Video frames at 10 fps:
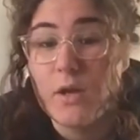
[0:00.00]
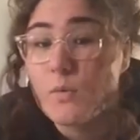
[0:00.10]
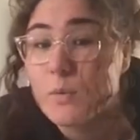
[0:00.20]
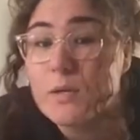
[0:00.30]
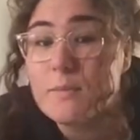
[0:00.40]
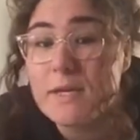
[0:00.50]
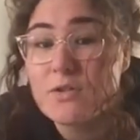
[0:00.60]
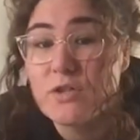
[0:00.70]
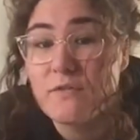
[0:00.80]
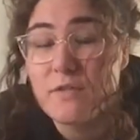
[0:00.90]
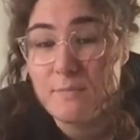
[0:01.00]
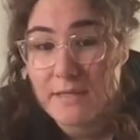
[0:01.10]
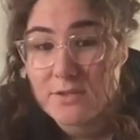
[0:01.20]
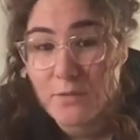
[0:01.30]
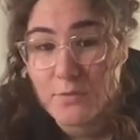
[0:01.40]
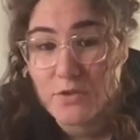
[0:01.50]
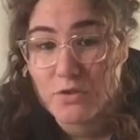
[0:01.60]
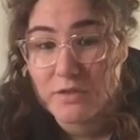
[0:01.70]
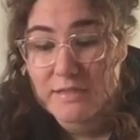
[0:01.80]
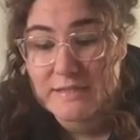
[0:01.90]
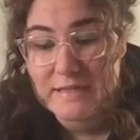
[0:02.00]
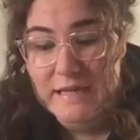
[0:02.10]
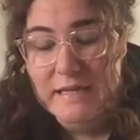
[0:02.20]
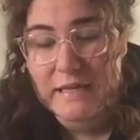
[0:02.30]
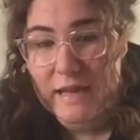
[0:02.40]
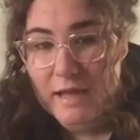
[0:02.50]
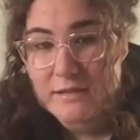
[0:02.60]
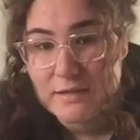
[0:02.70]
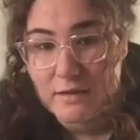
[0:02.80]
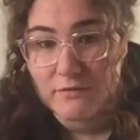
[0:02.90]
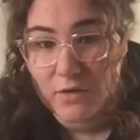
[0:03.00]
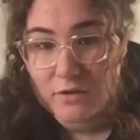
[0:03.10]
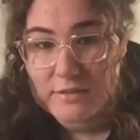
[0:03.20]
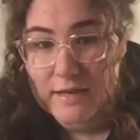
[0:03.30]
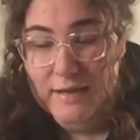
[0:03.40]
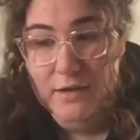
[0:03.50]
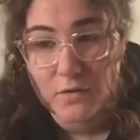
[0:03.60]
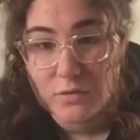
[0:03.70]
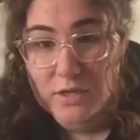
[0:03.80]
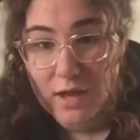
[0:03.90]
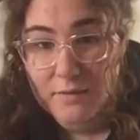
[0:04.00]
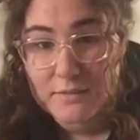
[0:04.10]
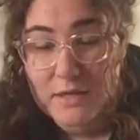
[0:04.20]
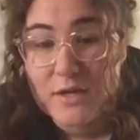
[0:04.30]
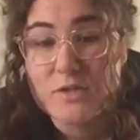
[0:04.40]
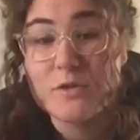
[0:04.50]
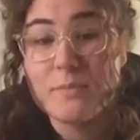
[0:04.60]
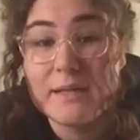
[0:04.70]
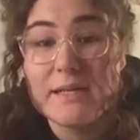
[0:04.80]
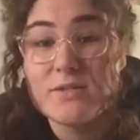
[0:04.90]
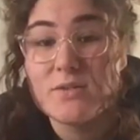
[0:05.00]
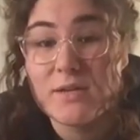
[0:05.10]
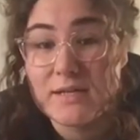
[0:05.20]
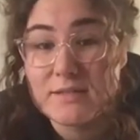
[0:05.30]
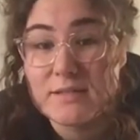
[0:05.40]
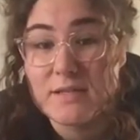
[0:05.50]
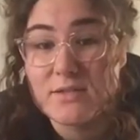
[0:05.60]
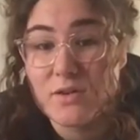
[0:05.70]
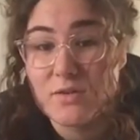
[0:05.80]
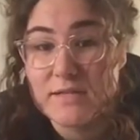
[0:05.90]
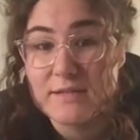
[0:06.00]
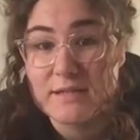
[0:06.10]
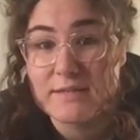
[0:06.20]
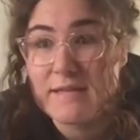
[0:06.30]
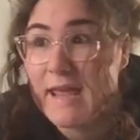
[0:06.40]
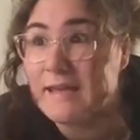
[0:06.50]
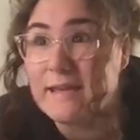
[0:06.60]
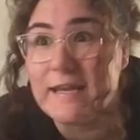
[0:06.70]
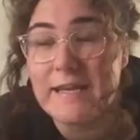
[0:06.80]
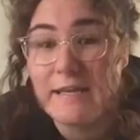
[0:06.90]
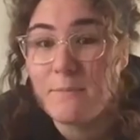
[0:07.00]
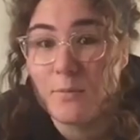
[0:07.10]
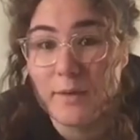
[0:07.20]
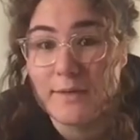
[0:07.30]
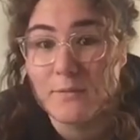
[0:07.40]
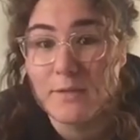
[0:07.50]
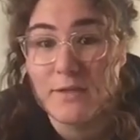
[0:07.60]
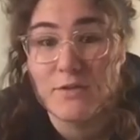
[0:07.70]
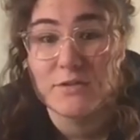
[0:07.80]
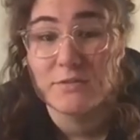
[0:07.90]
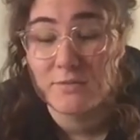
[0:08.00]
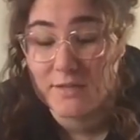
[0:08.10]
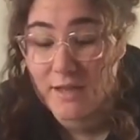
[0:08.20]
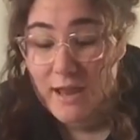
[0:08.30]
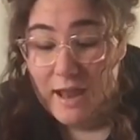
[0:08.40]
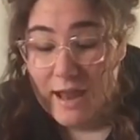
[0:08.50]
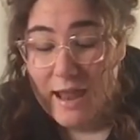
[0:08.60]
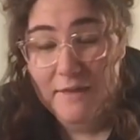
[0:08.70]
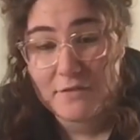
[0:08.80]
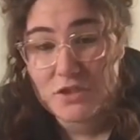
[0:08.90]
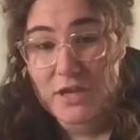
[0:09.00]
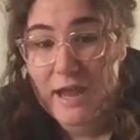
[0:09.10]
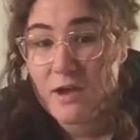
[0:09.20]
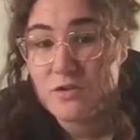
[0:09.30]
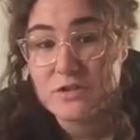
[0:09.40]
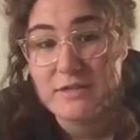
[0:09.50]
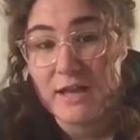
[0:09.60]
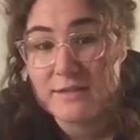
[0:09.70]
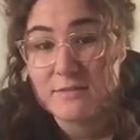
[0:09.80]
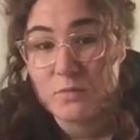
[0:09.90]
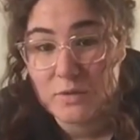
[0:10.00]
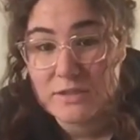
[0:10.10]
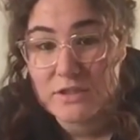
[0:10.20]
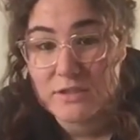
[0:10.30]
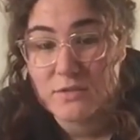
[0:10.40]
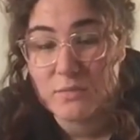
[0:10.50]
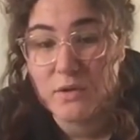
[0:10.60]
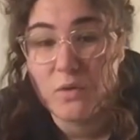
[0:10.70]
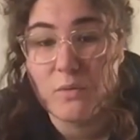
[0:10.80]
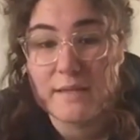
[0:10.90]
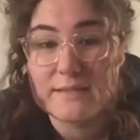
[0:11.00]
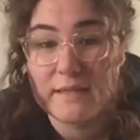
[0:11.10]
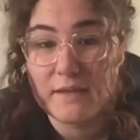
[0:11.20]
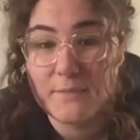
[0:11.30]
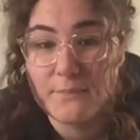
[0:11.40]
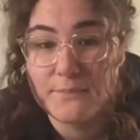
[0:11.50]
We want to make sure you have the best opportunities in and outside of lockdown at all times. So please do not hesitate to contact us at any point, whether you just want to have a chat or just ask some questions. We're always here.